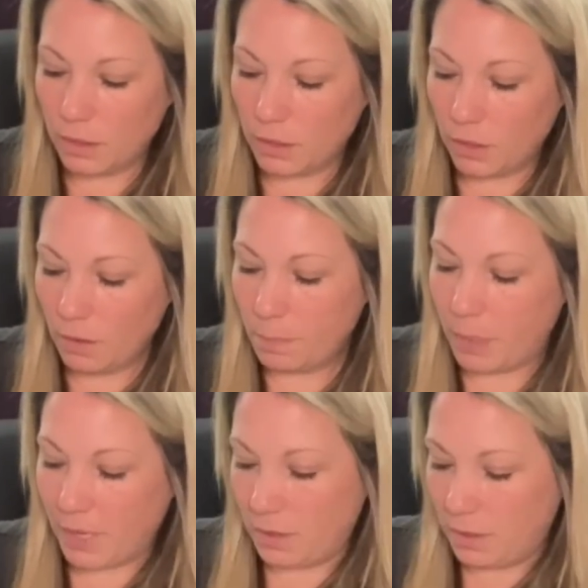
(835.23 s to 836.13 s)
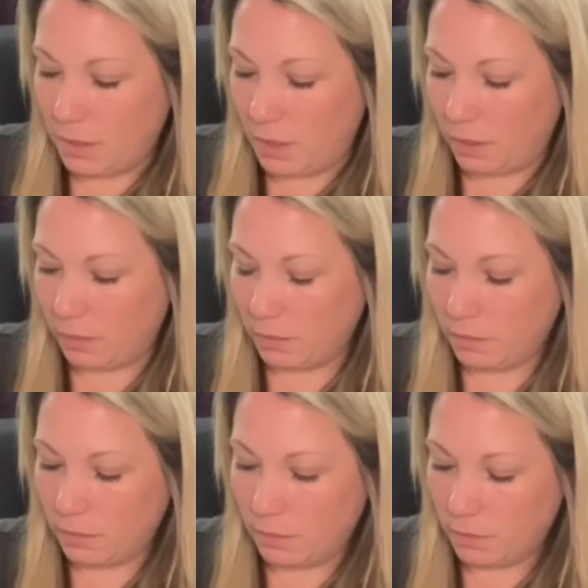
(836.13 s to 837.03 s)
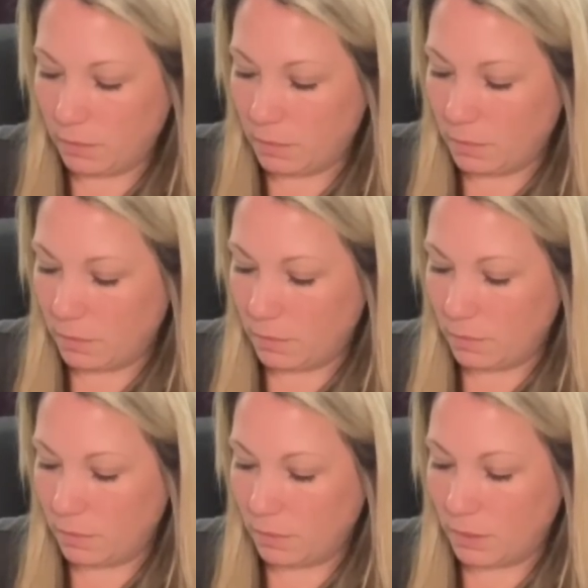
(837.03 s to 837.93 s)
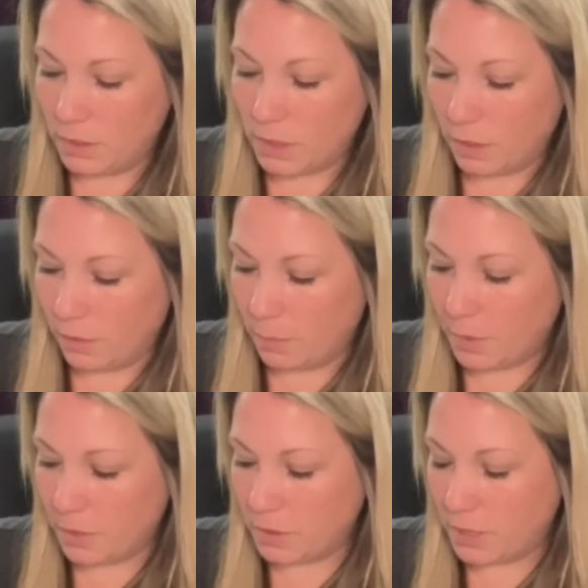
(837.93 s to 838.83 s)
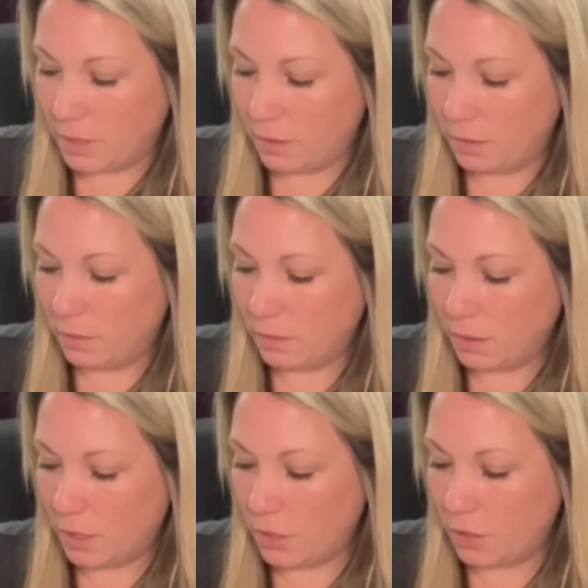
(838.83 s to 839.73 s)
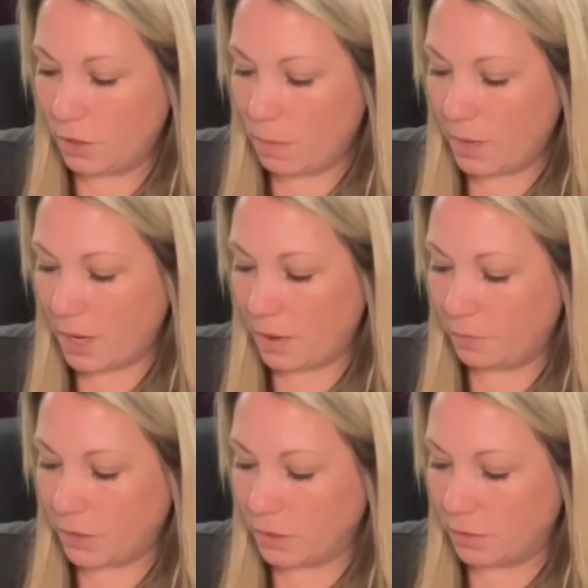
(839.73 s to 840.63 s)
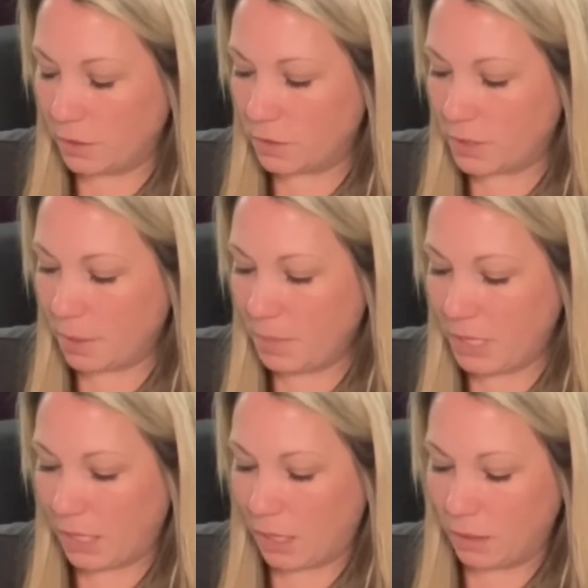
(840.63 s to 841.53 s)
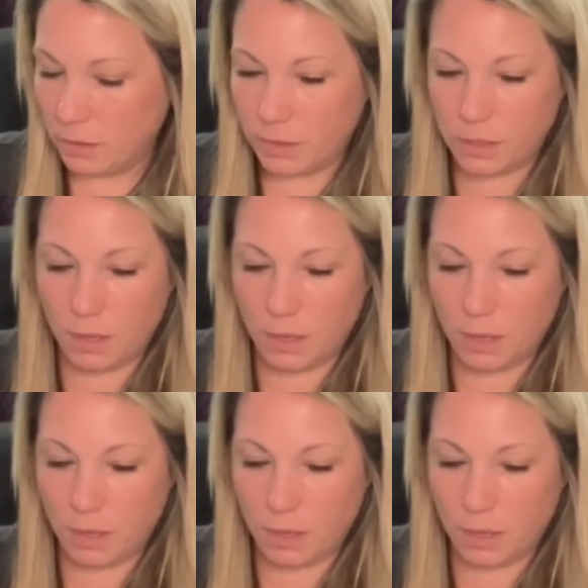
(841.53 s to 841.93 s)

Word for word: You're abandoning this other person and you're going after, there's somebody else